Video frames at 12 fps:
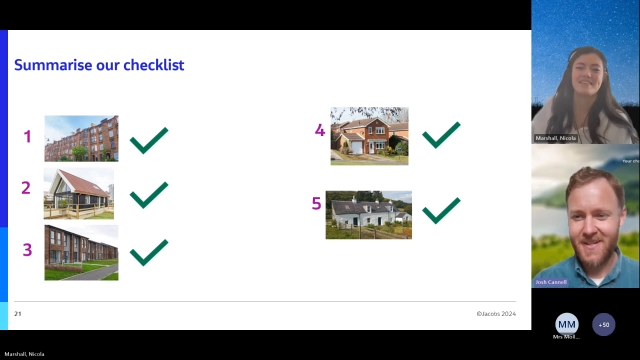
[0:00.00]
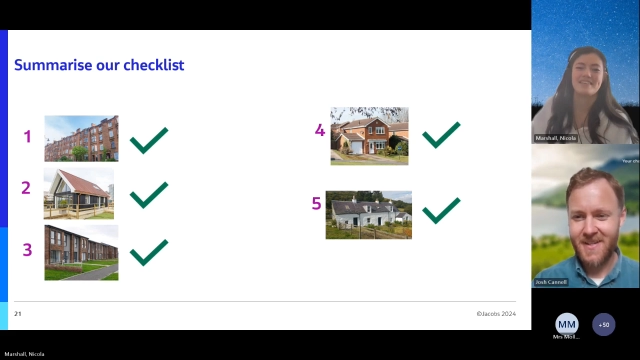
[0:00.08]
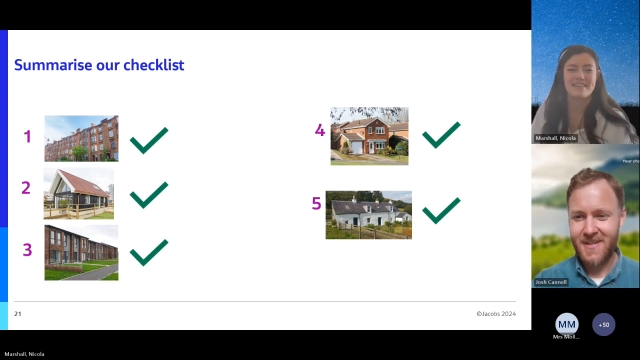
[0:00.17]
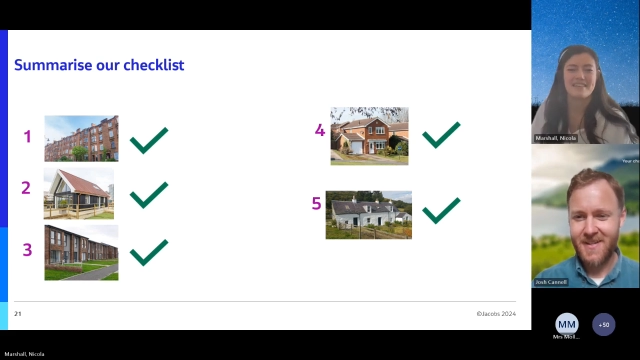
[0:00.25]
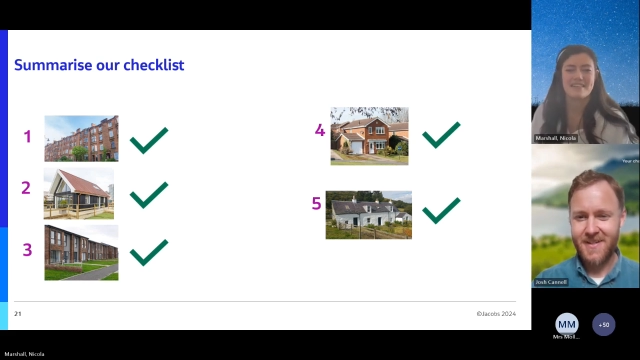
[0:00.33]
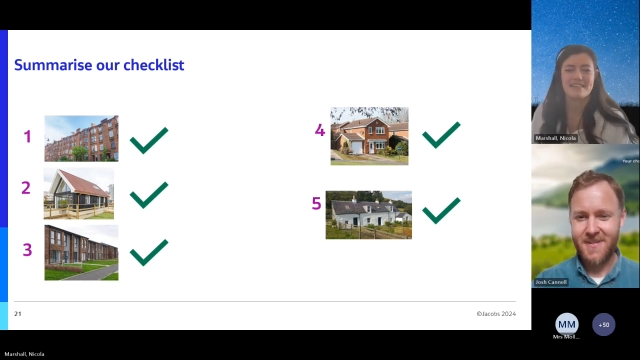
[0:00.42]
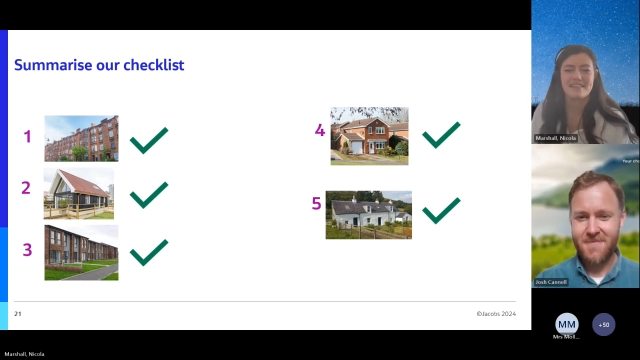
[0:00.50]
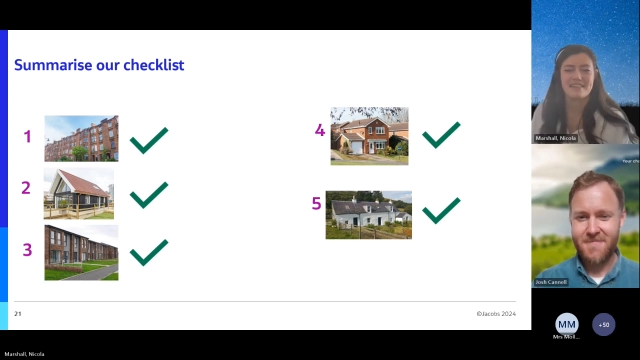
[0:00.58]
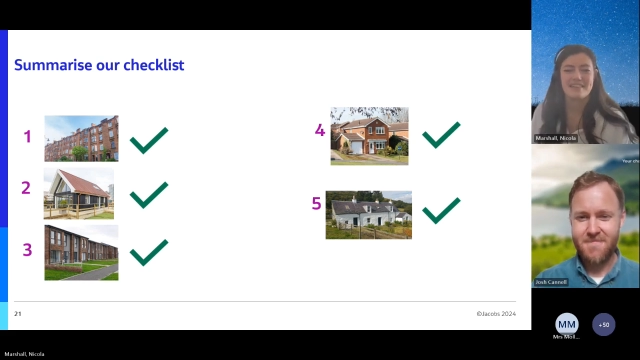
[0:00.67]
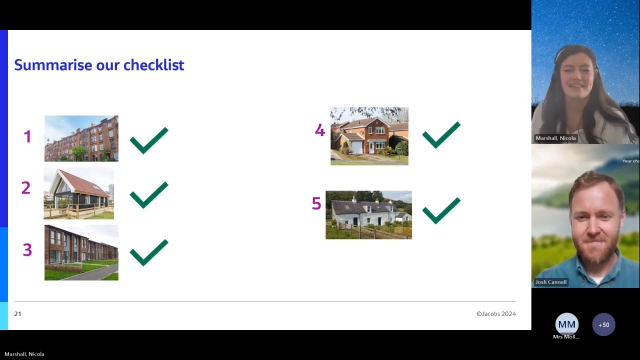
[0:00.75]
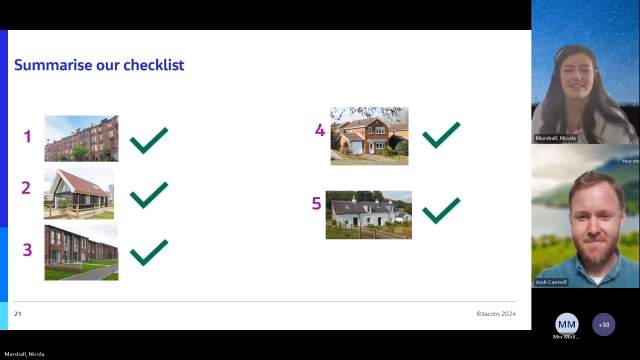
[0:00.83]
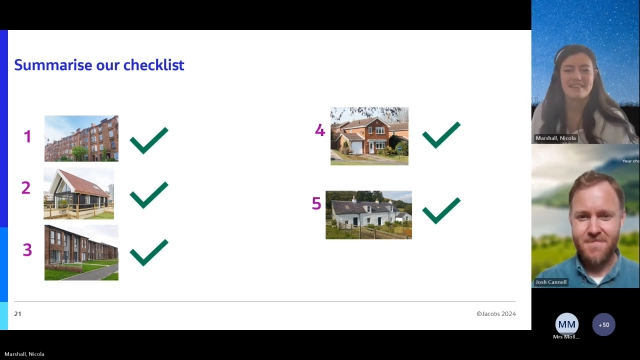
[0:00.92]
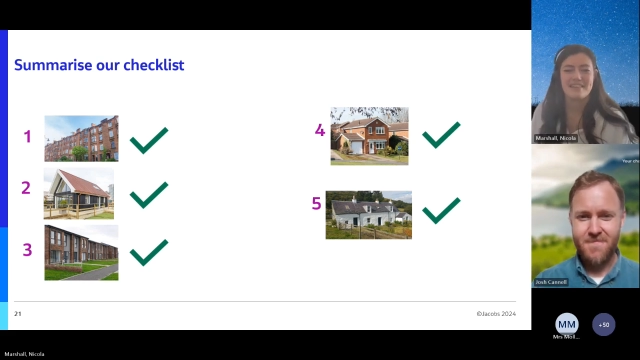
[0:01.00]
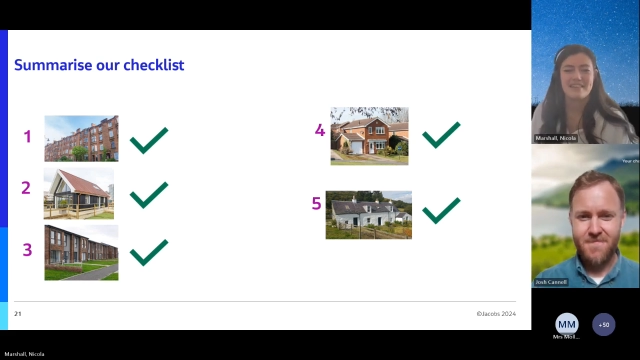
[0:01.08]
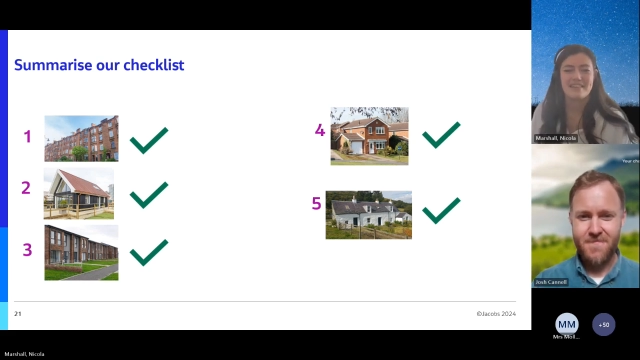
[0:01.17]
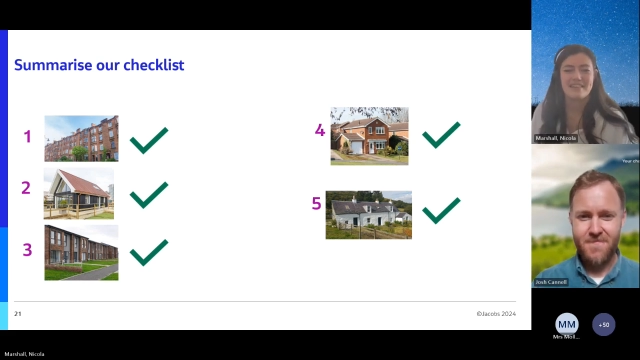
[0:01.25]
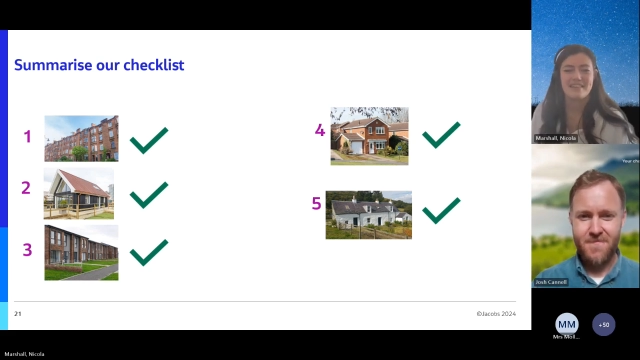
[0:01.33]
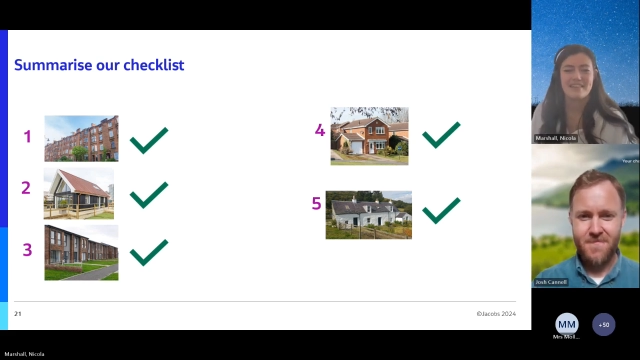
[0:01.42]

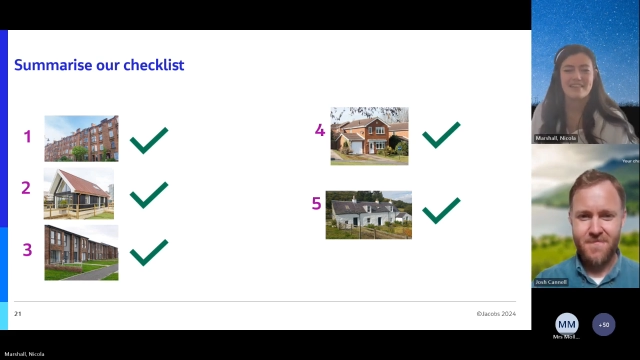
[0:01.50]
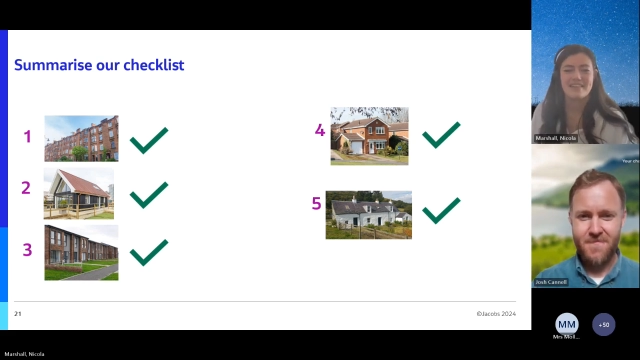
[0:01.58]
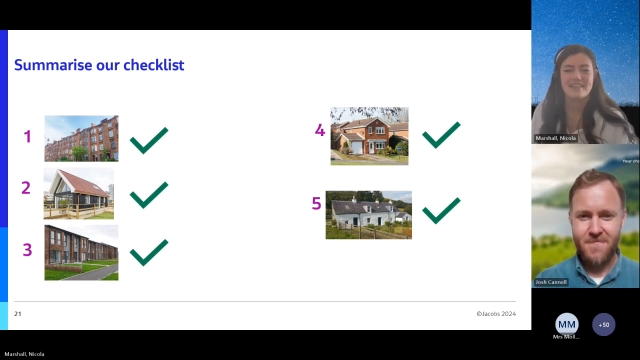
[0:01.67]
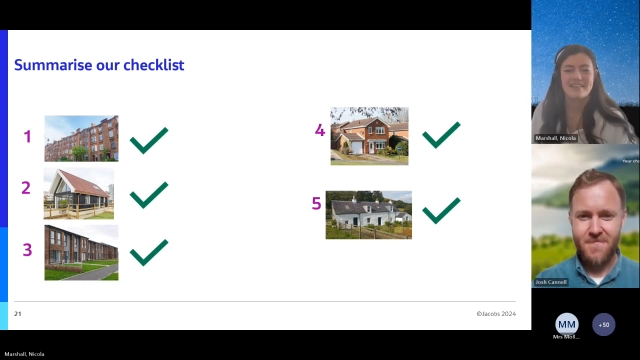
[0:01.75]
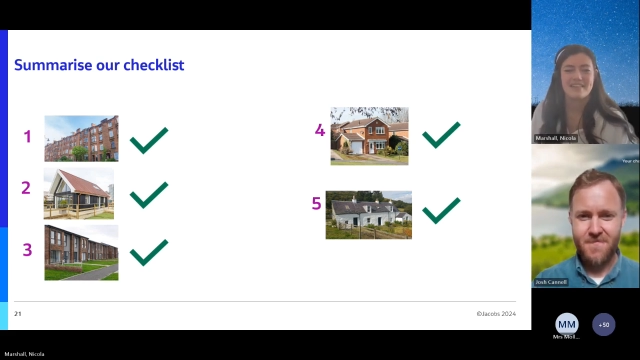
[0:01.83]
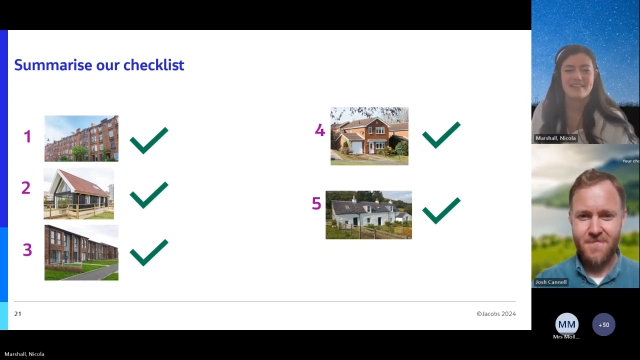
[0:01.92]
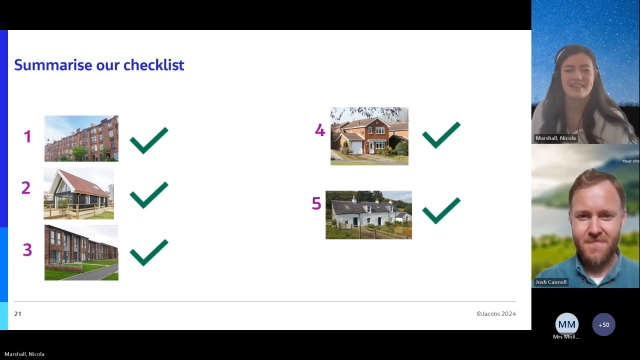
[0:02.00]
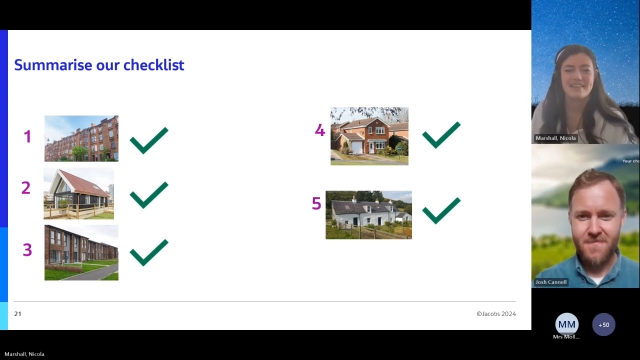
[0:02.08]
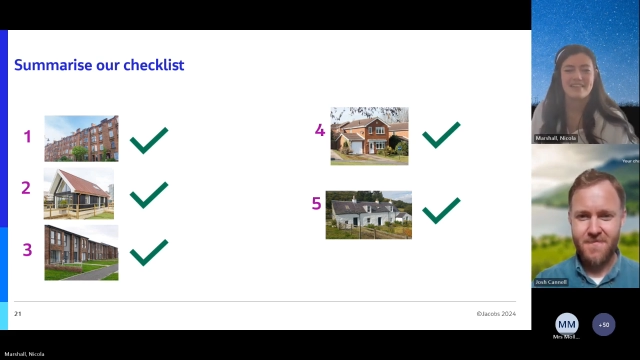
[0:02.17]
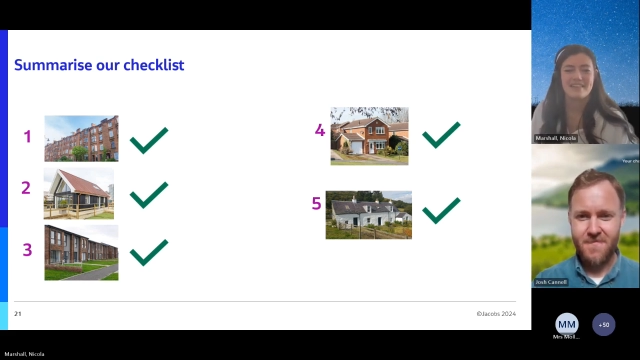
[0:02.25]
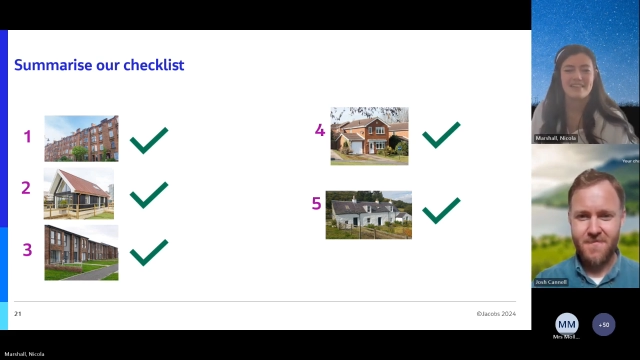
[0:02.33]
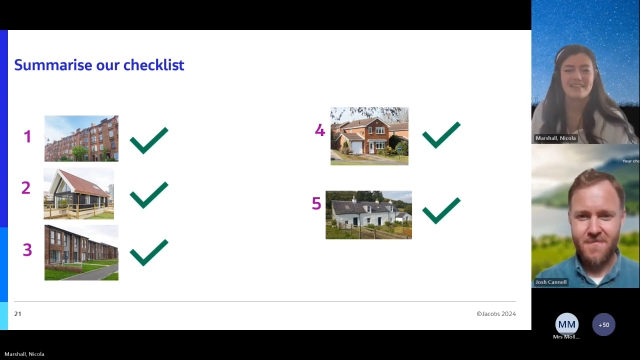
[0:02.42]
Nobody speaks.